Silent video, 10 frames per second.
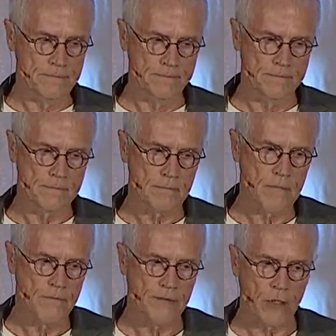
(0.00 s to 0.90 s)

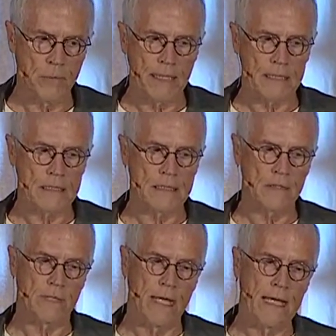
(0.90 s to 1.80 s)
phytoplankton,
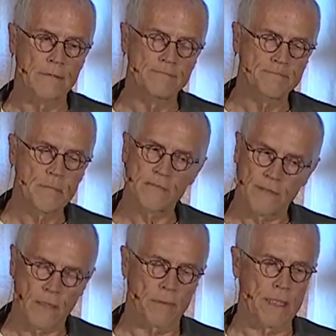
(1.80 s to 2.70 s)
etc., and not
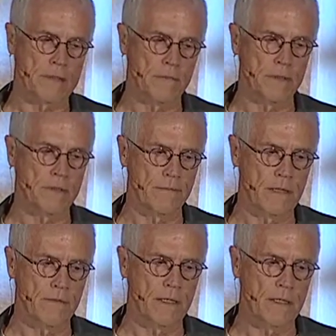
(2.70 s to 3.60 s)
phytoplankton, but the,
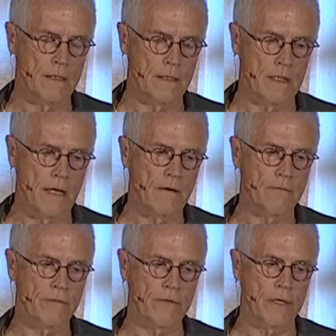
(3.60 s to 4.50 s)
uh, the area
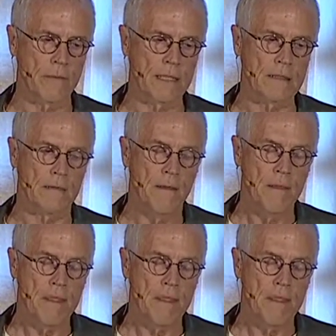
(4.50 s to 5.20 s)
for phytoplankton.